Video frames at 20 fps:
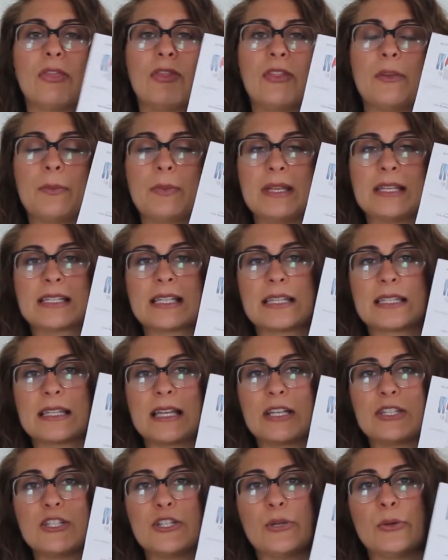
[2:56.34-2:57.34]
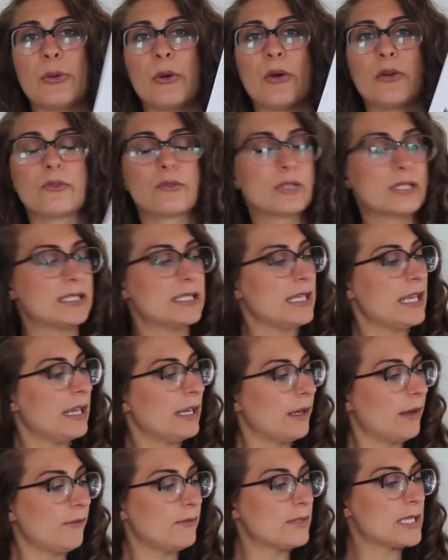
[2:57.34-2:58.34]
the pieces that you
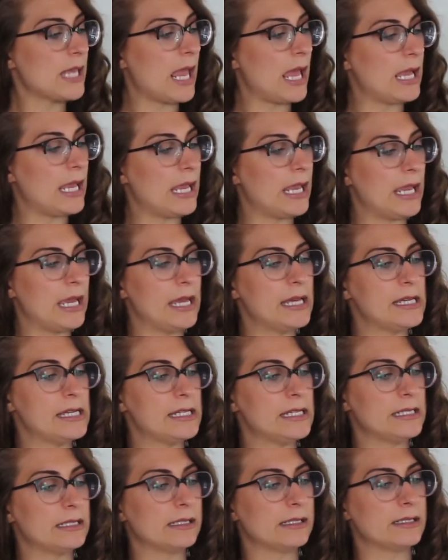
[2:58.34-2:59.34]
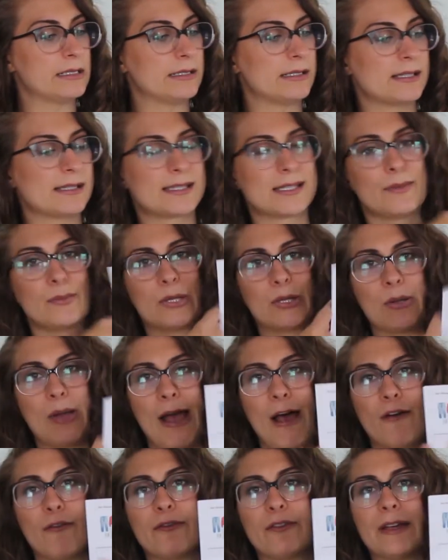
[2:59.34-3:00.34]
received and some little
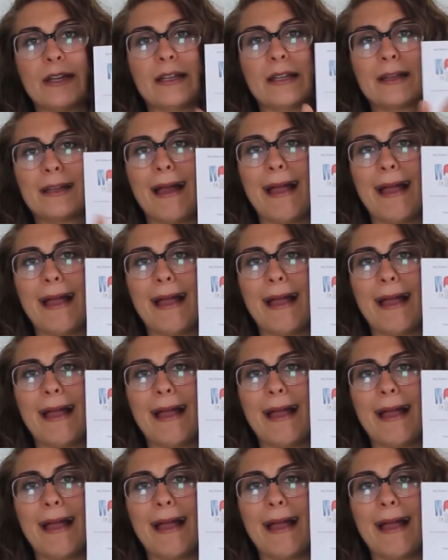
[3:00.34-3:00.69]
outfit